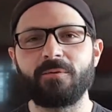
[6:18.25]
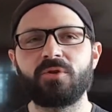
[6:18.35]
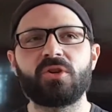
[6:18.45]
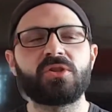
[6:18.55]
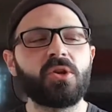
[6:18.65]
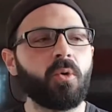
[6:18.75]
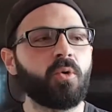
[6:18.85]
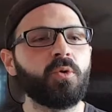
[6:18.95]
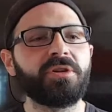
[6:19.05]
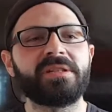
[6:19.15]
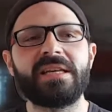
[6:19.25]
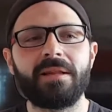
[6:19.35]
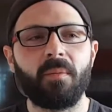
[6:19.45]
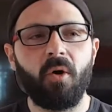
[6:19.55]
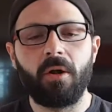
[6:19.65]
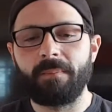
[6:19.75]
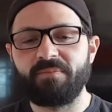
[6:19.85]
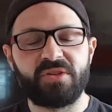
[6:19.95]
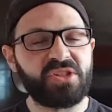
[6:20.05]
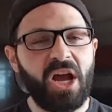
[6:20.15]
It was just so cool to see them all
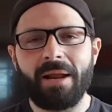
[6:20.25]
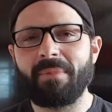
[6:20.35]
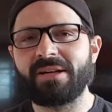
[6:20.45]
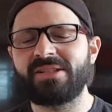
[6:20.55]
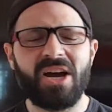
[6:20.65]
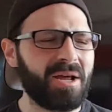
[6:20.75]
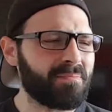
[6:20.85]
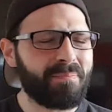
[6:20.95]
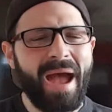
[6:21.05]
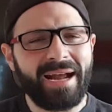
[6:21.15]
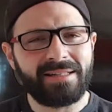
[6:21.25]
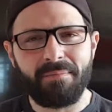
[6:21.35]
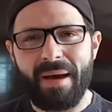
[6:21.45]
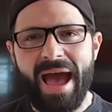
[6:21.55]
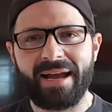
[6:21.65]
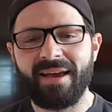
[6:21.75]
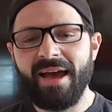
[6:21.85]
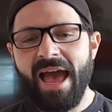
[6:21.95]
side by side, back to back.